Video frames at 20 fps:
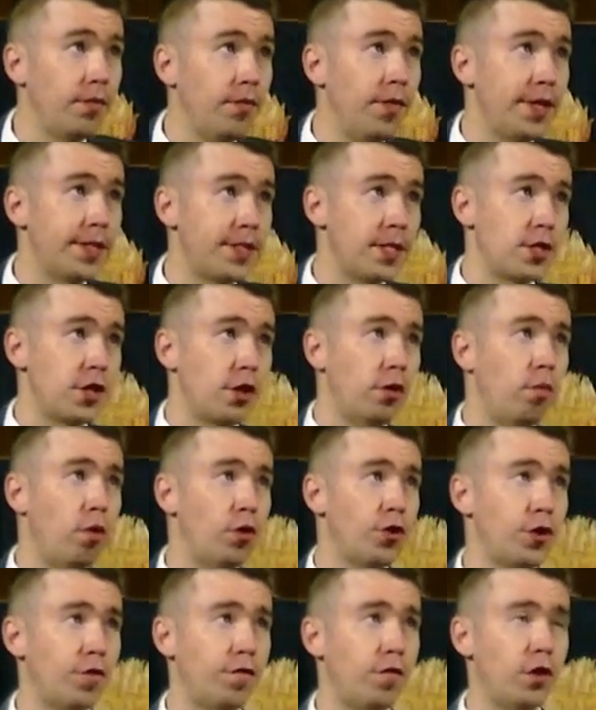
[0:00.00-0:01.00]
This is the
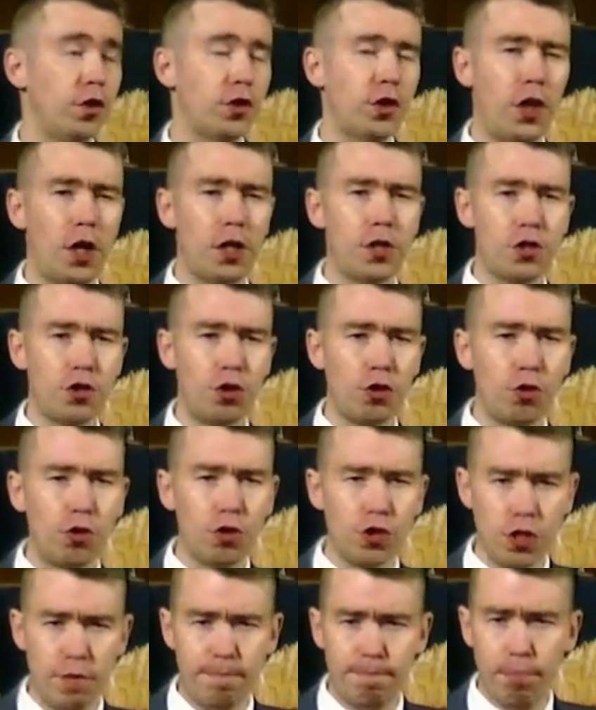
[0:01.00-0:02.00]
wonderful counselor who
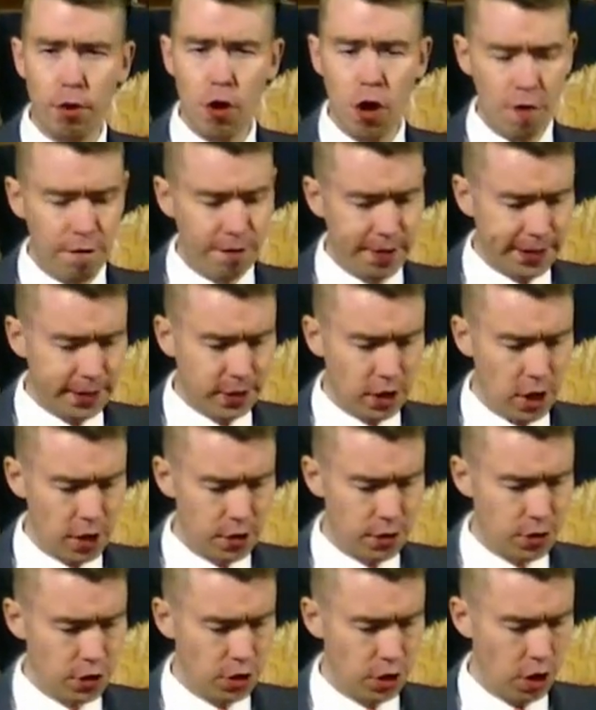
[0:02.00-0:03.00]
is the perfect
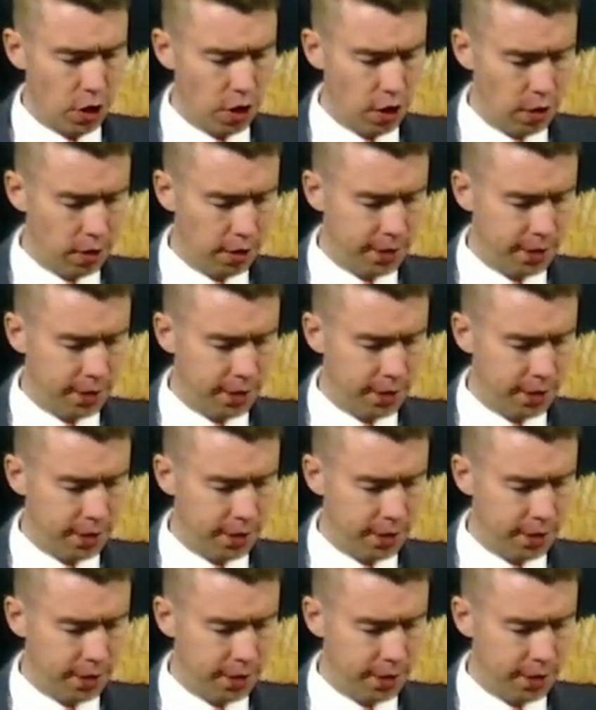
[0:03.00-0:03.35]
counselor.